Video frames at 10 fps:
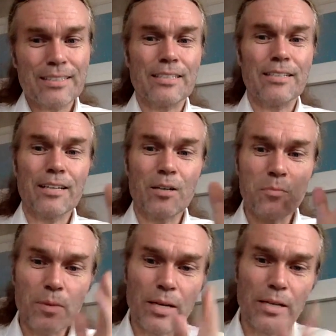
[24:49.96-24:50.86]
There are
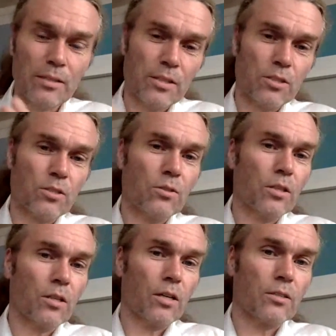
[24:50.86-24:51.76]
many things
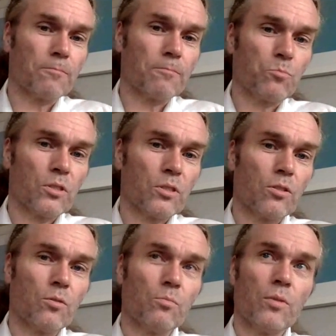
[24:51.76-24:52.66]
going on.
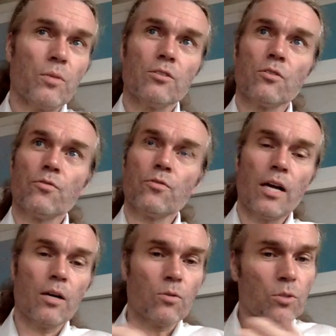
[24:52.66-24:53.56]
Millions of
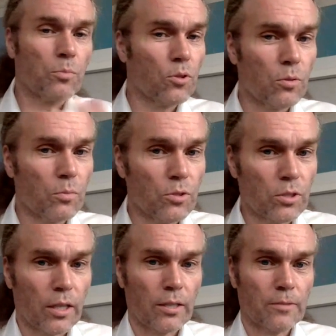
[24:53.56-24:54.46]
flowers bloom
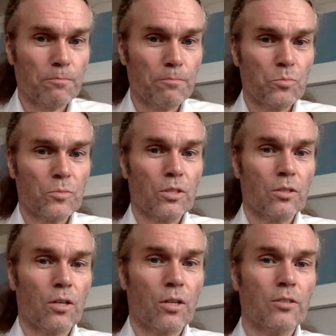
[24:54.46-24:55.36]
today.
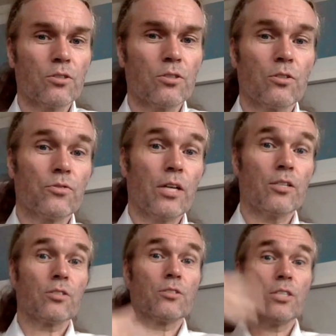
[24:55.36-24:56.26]
Hundreds of
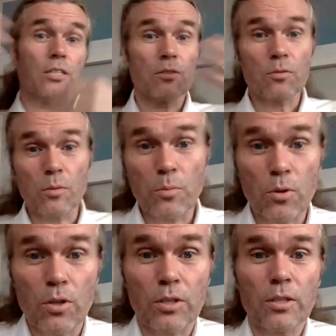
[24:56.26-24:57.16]
thousands of children were
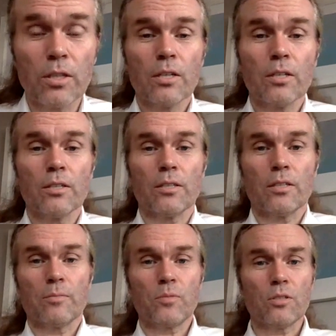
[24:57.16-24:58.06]
born.
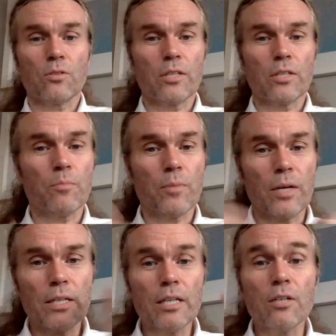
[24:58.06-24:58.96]
You know, there are
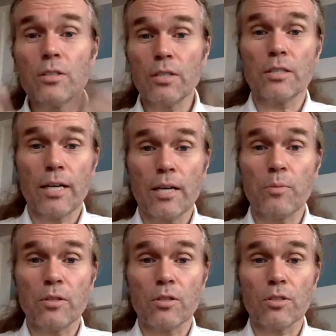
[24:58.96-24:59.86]
many good things
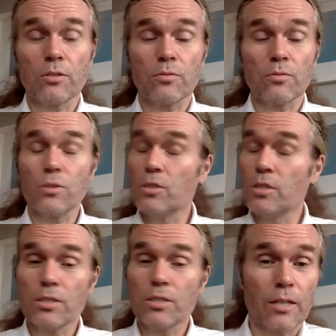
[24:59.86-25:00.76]
happening also,
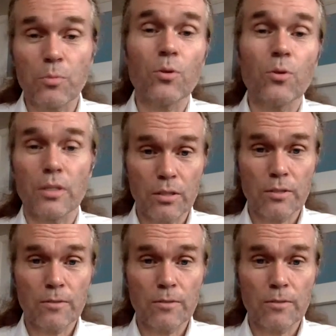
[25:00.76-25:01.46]
just not reported.